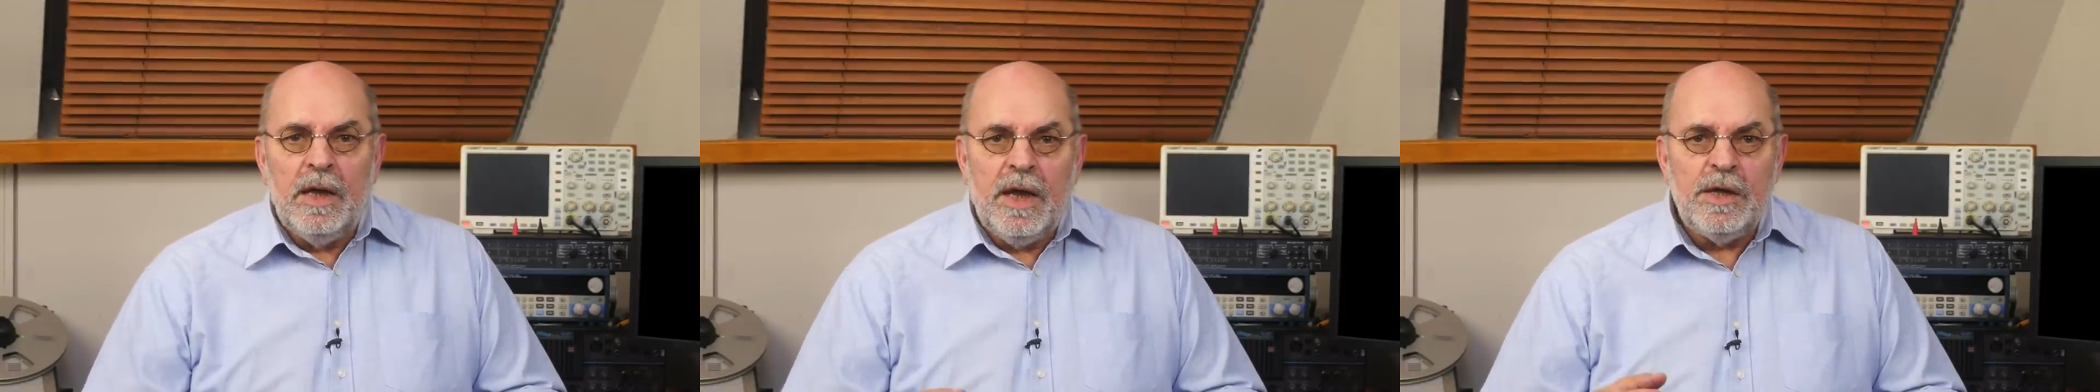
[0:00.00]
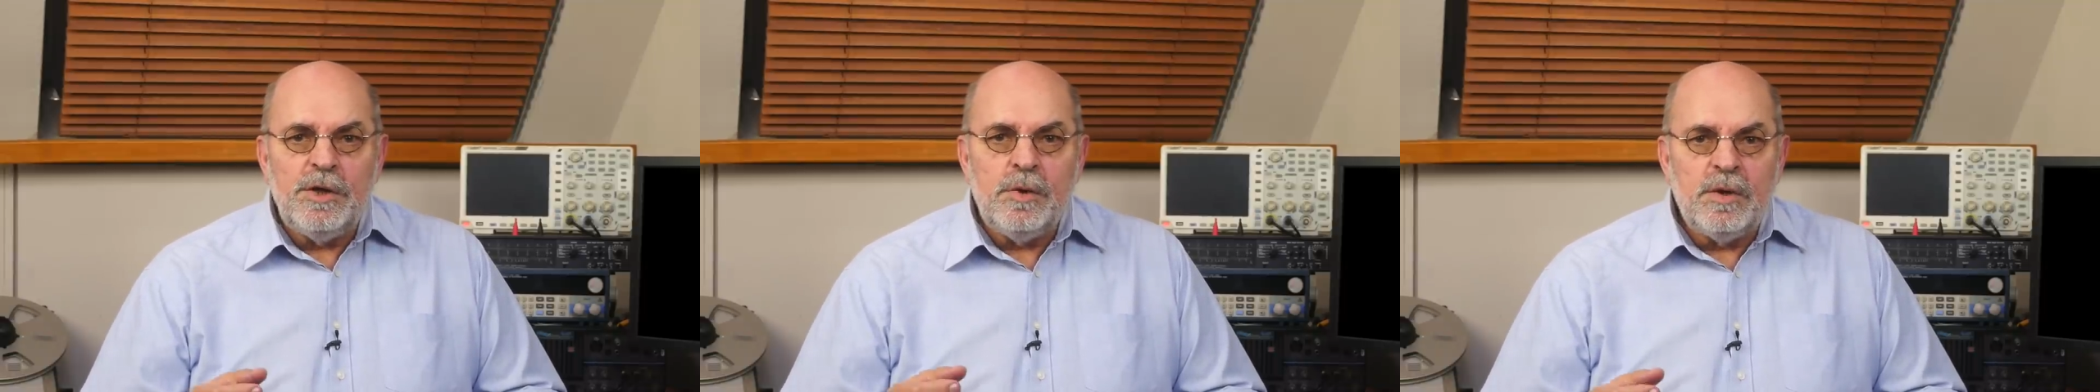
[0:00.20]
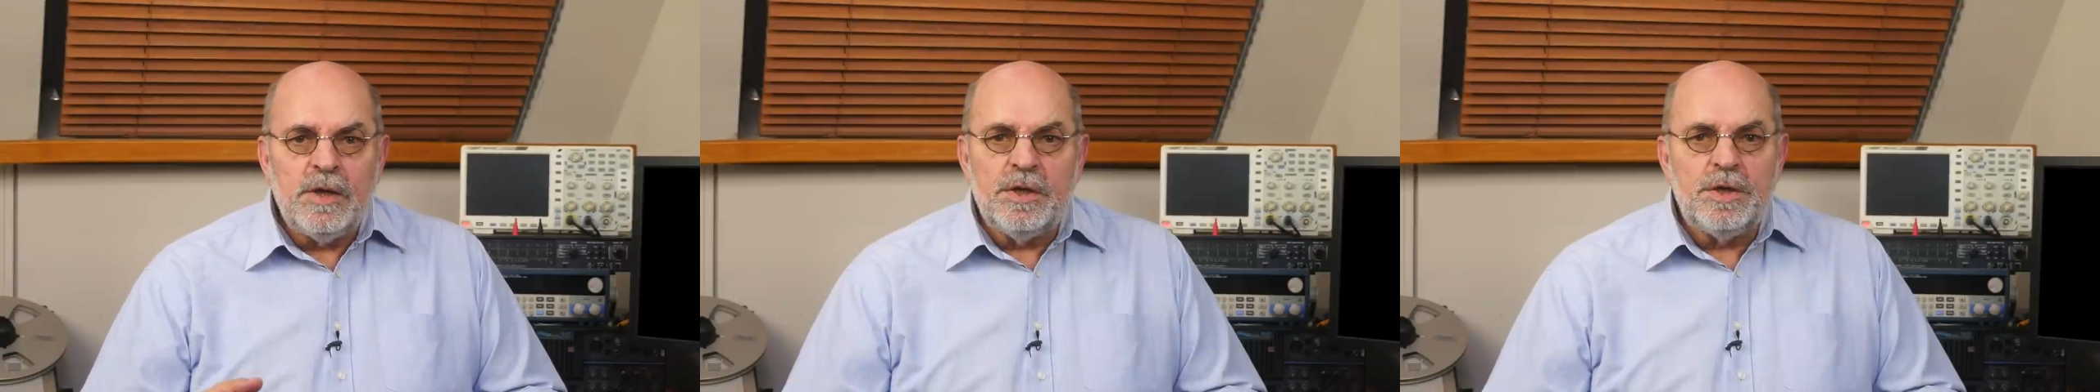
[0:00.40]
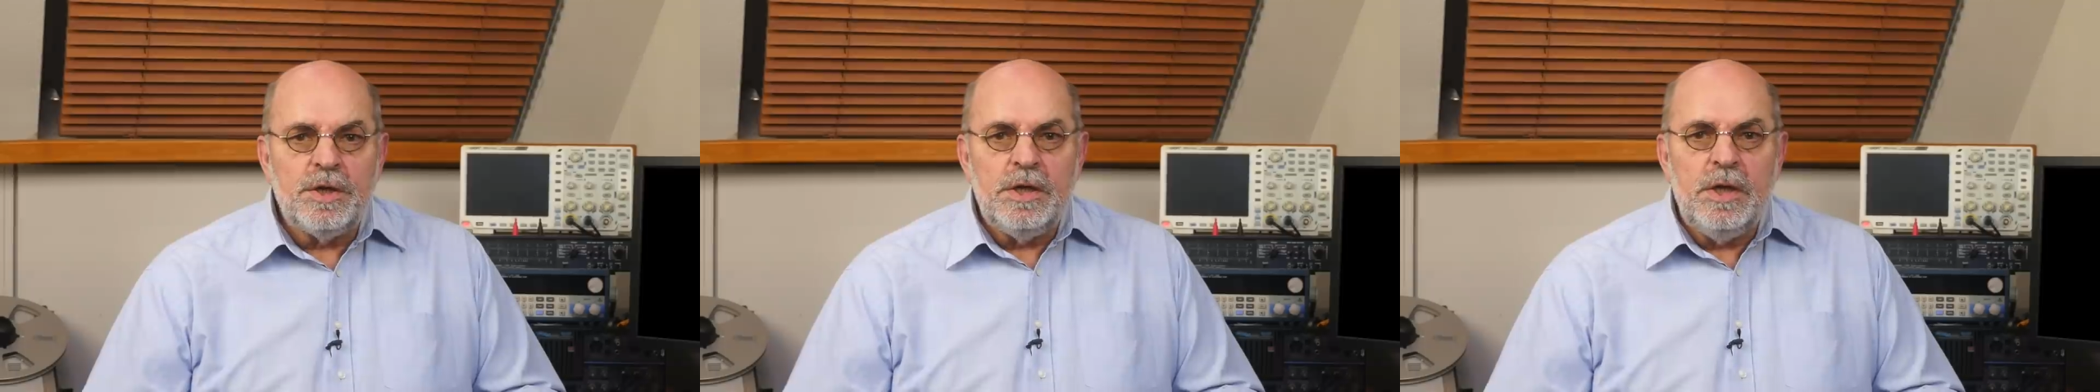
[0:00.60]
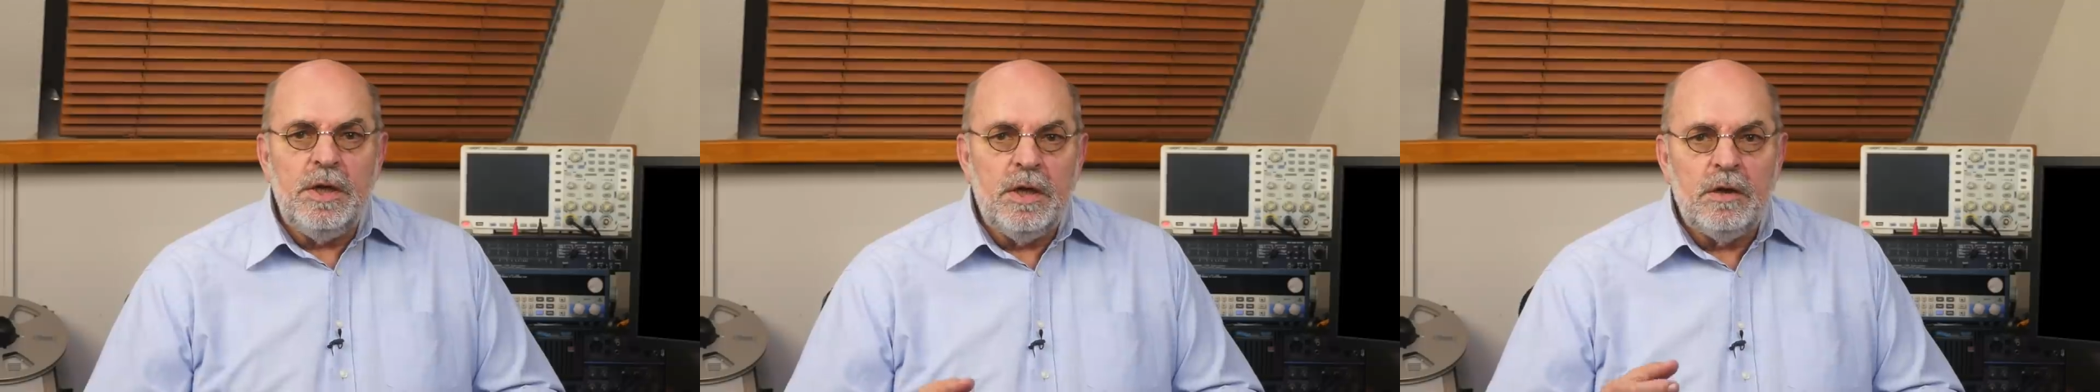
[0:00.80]
as you can
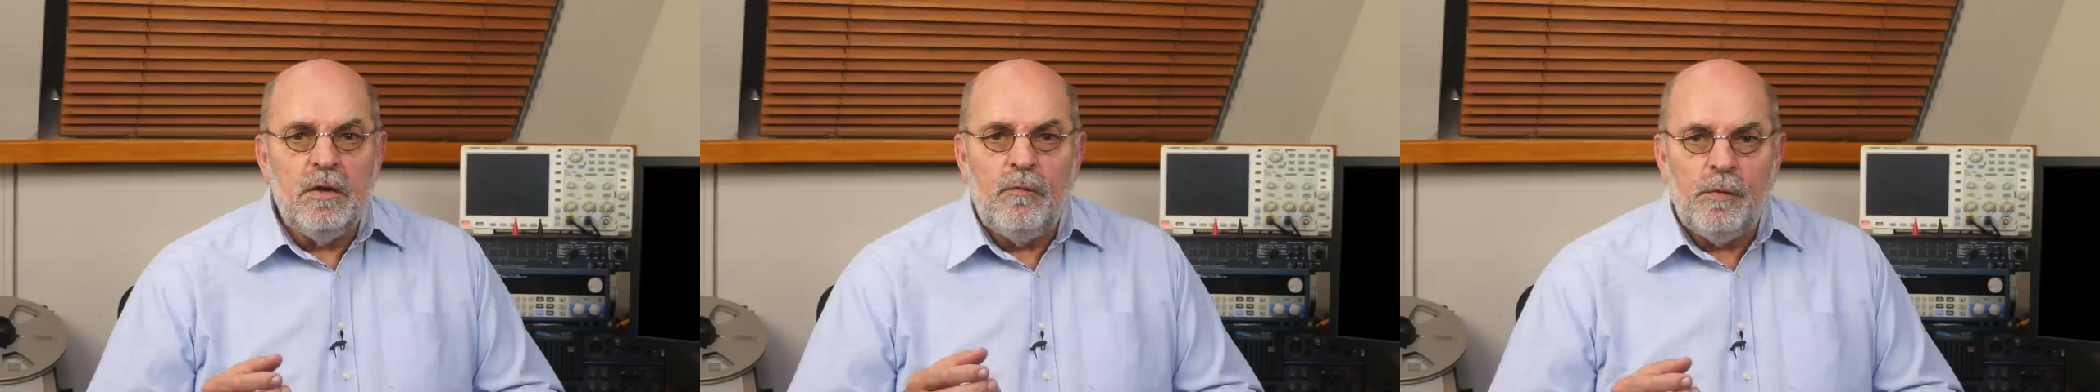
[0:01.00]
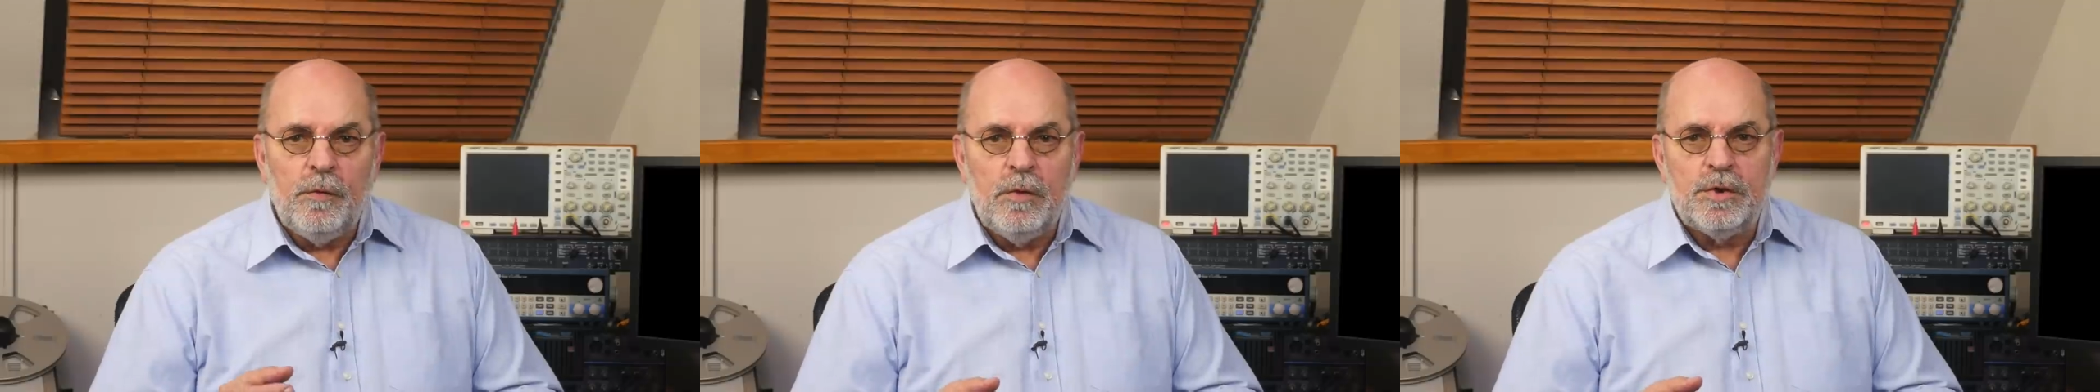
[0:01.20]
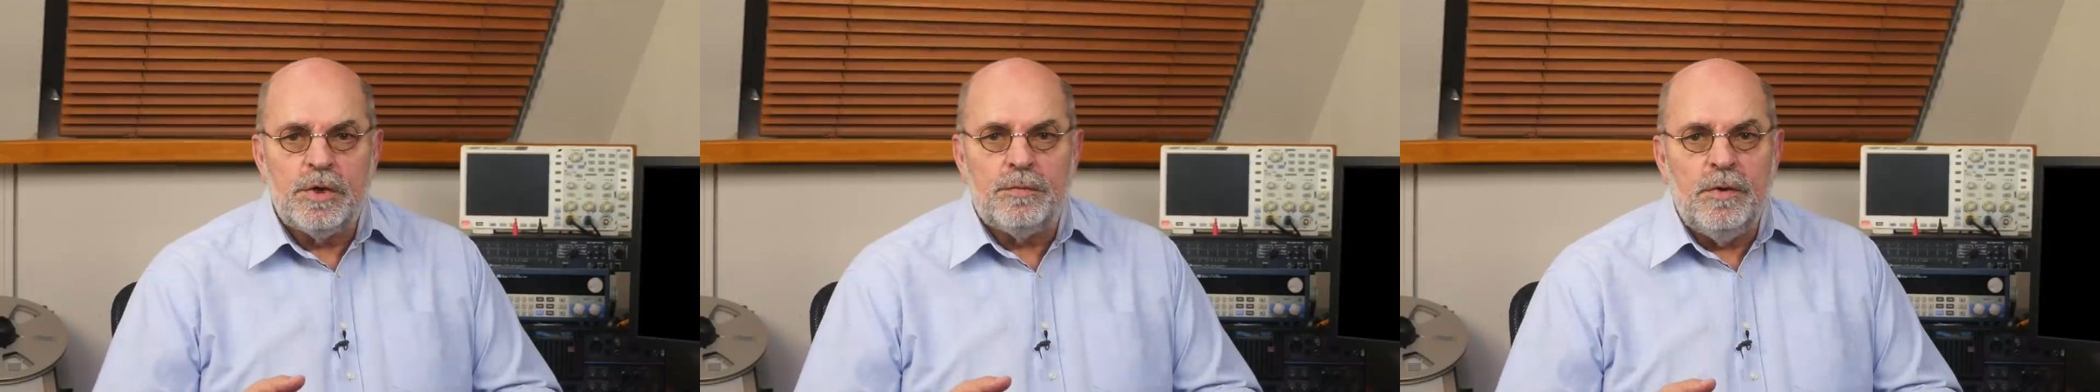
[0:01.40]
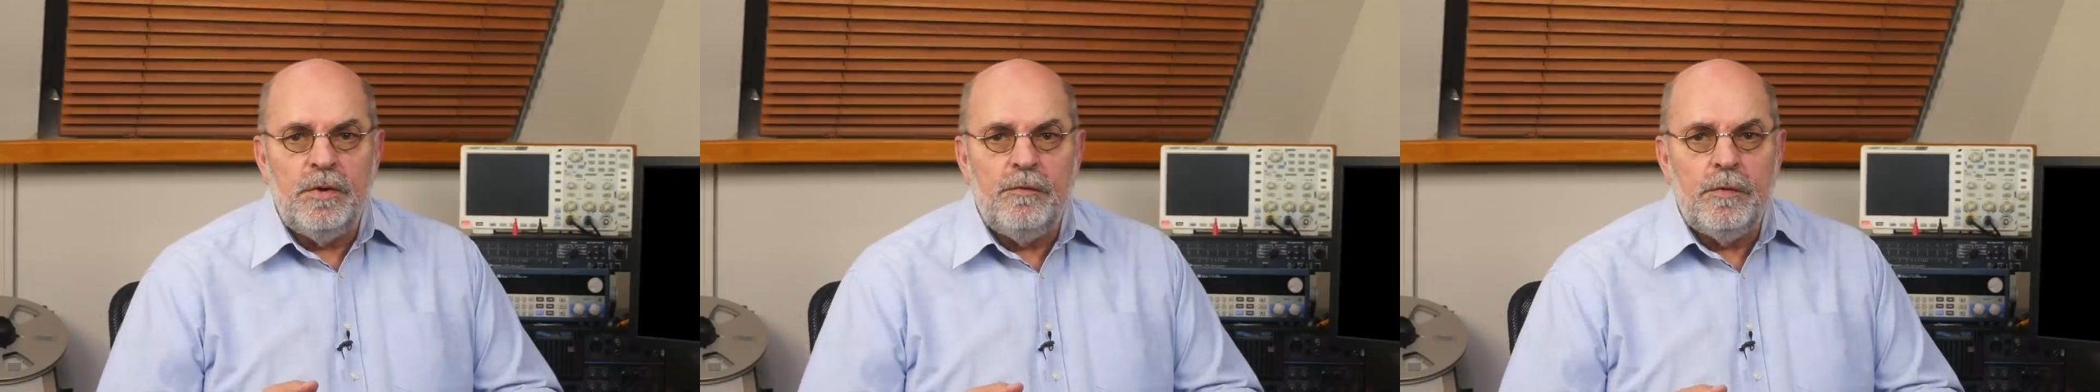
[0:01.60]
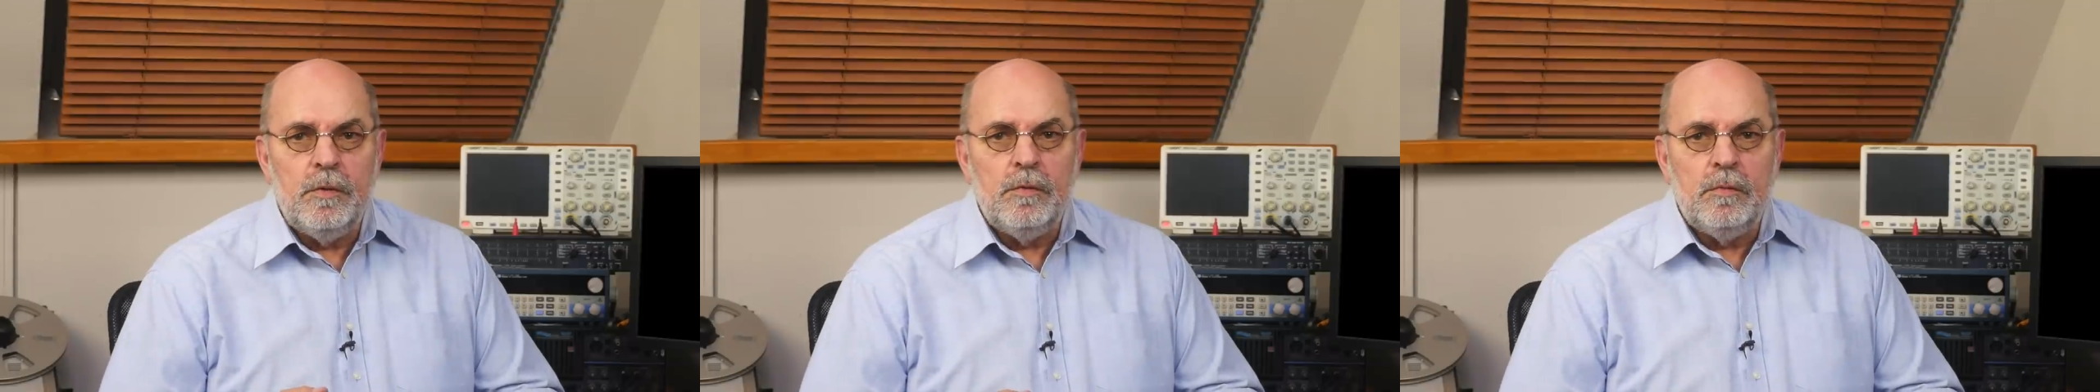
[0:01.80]
see in the first
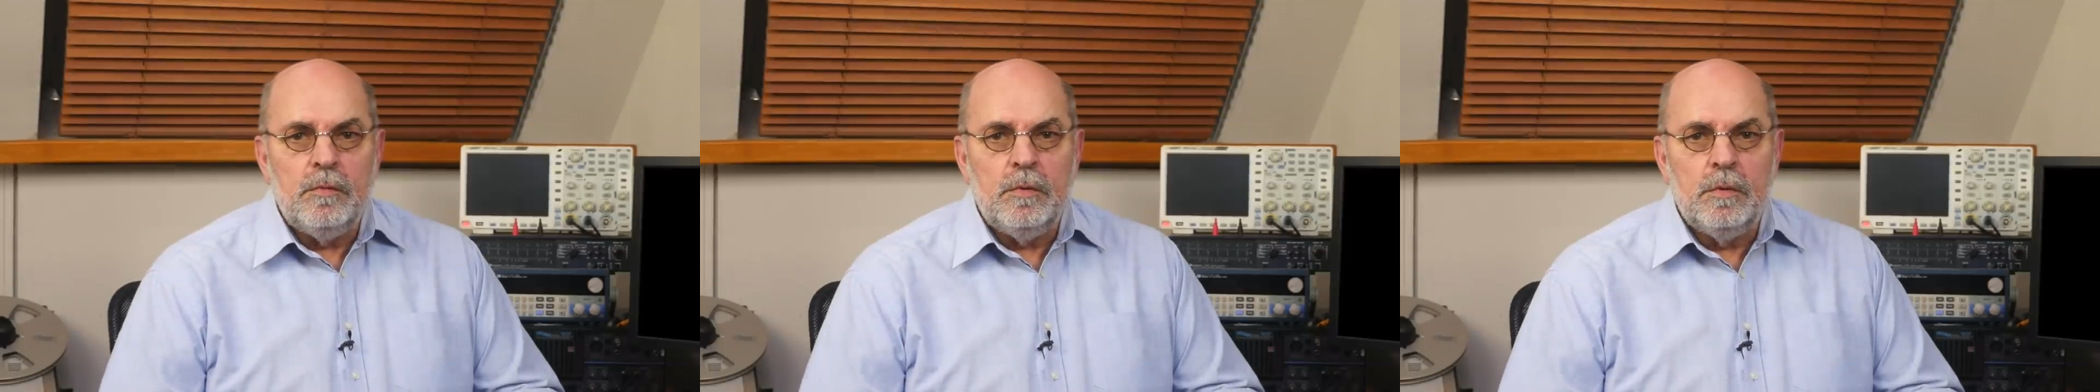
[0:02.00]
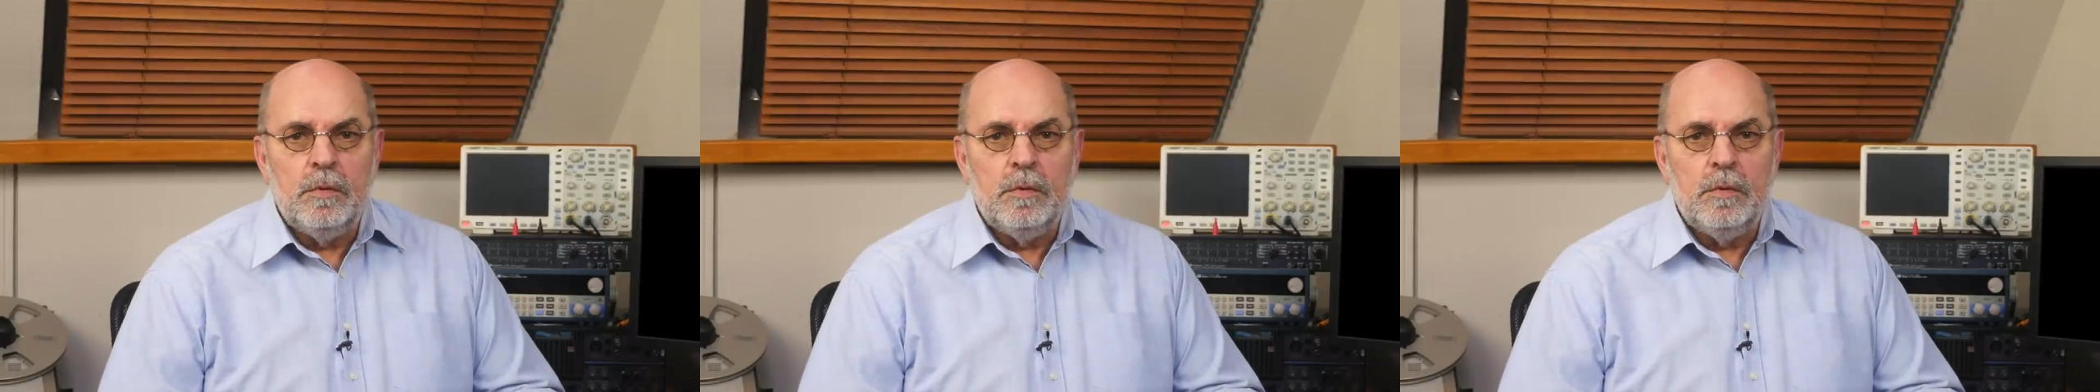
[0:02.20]
review.